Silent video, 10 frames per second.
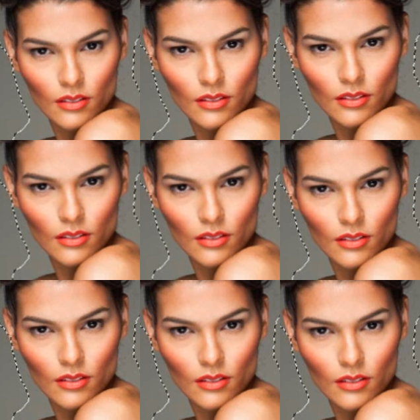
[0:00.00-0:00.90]

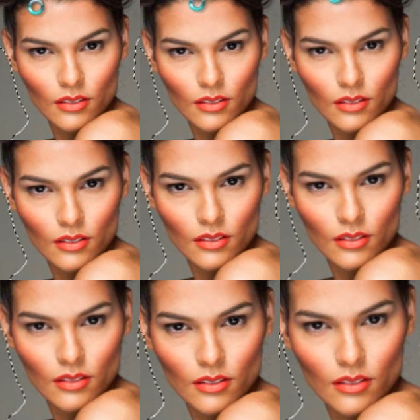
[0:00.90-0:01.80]

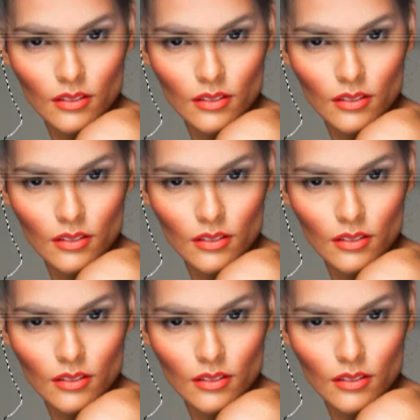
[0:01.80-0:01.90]
(no one is talking)